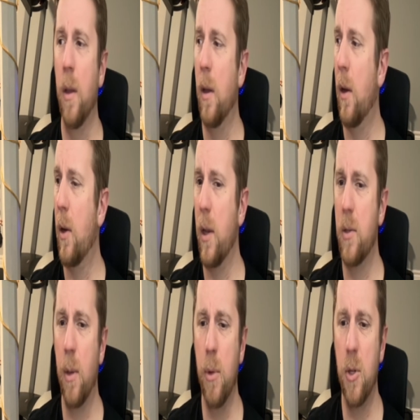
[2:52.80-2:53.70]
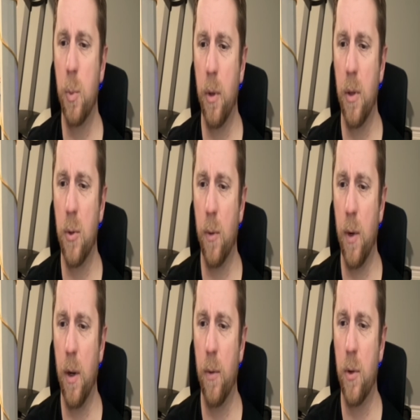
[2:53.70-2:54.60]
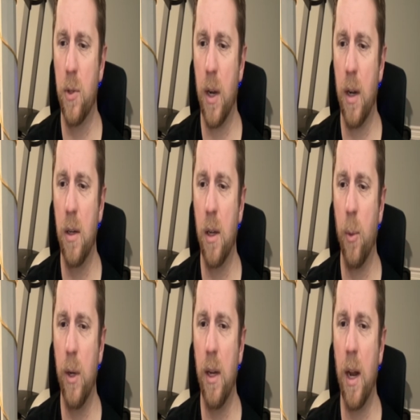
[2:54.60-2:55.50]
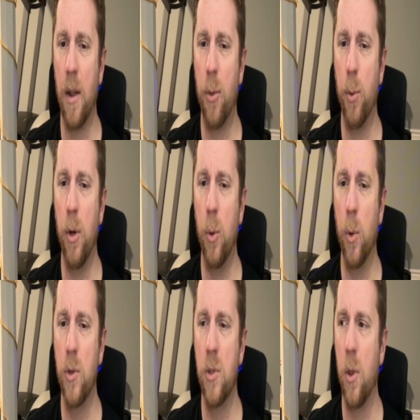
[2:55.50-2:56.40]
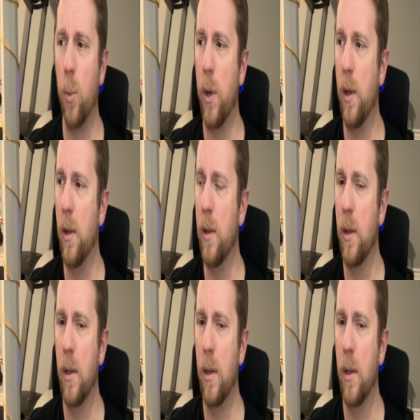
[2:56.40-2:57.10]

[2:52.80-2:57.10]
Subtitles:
Okay, so let me just bring this over here for a second. We did add 3 new words to the wheel.